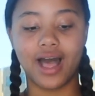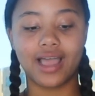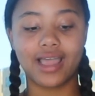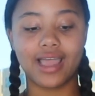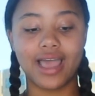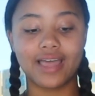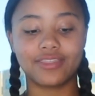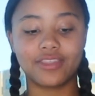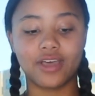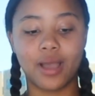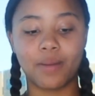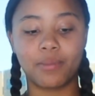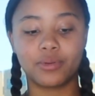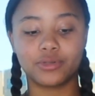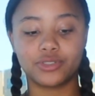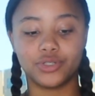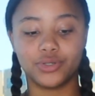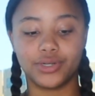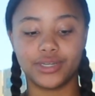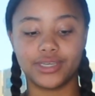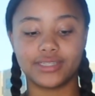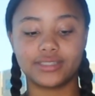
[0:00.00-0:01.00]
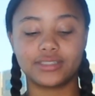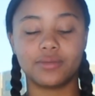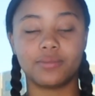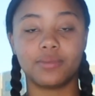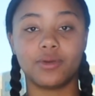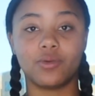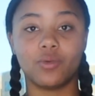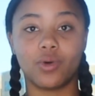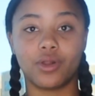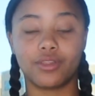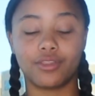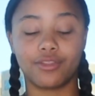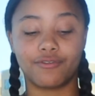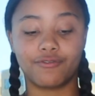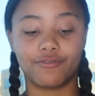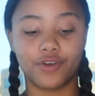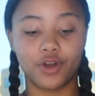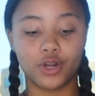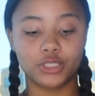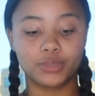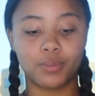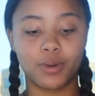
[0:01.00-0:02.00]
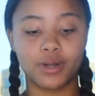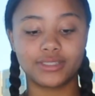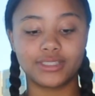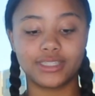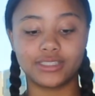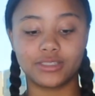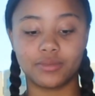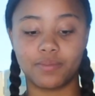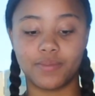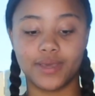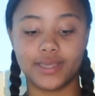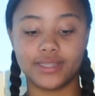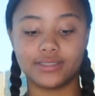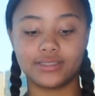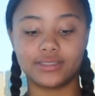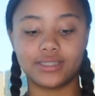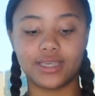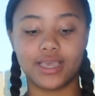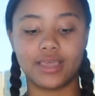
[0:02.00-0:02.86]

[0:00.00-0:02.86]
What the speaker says: I had the opportunity to be one of the first participants